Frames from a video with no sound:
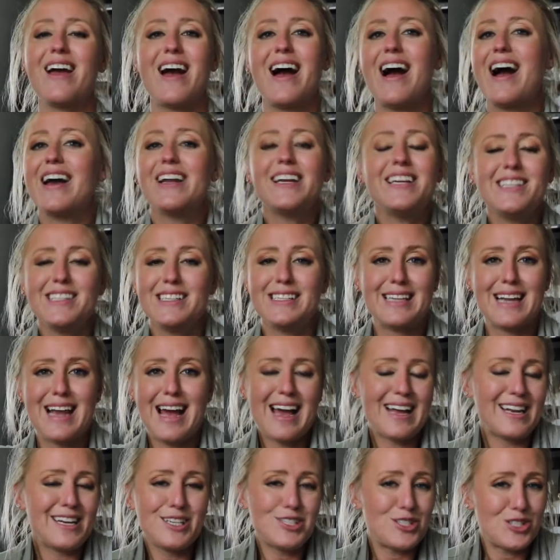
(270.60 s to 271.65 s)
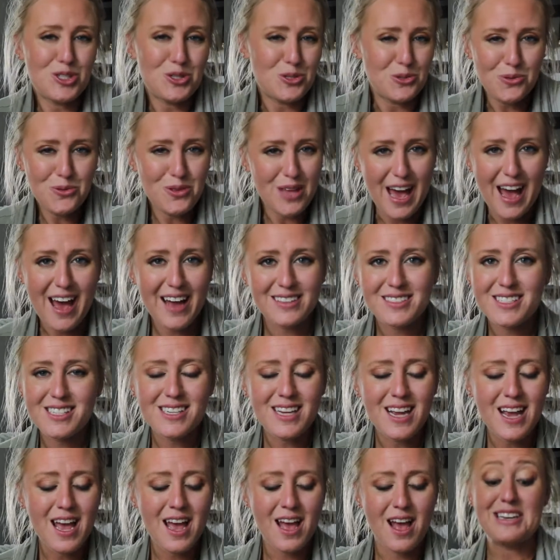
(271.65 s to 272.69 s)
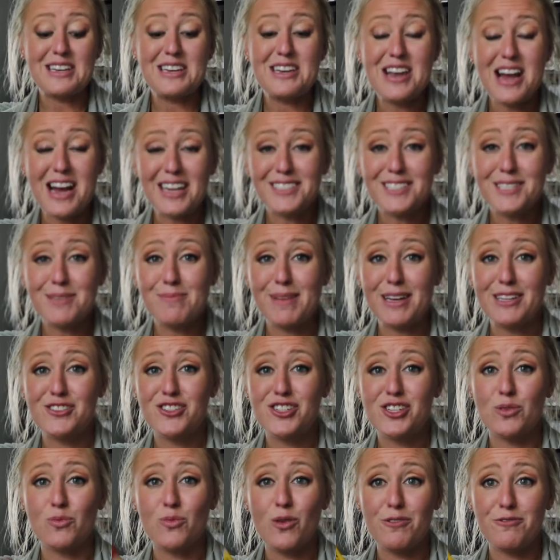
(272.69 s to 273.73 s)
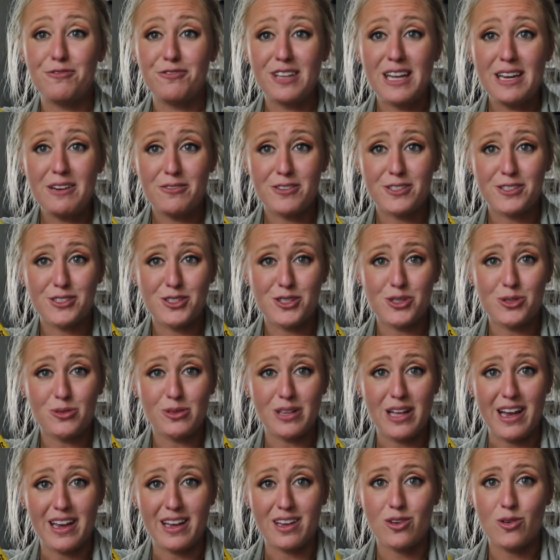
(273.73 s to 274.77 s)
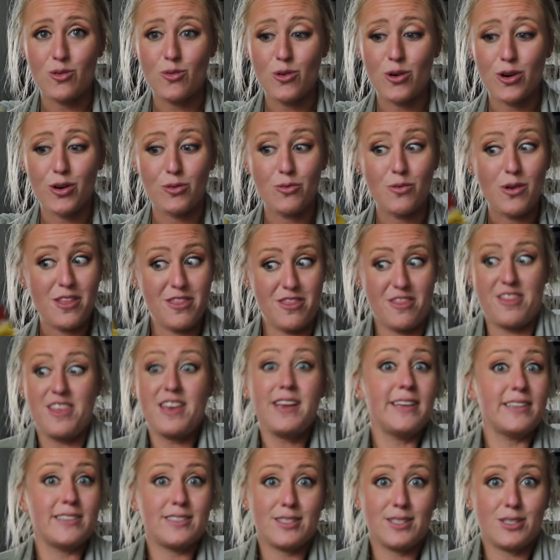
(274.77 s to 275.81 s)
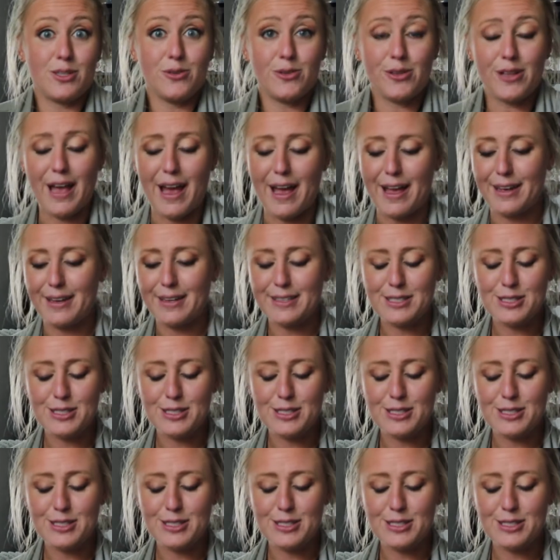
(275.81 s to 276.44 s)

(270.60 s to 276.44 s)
I didn't do that. Not to mention what flavors you like or what things you like.